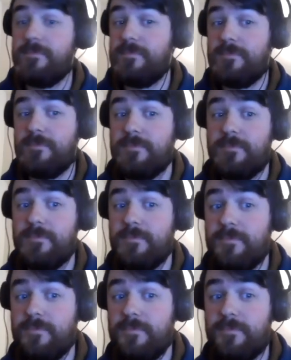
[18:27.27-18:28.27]

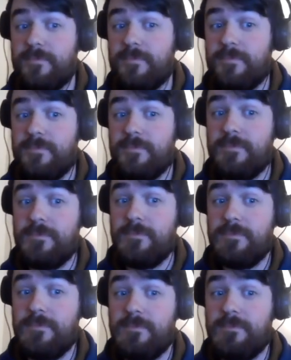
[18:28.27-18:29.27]

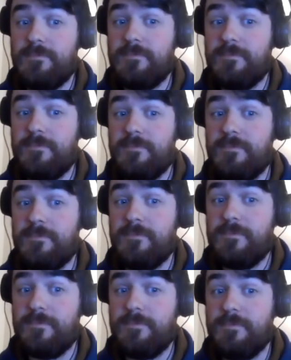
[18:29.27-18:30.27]

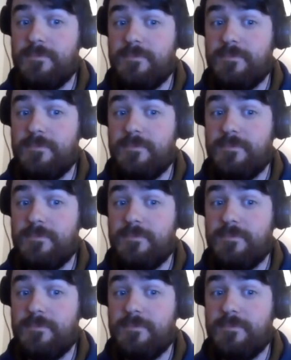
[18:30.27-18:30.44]
[no speech]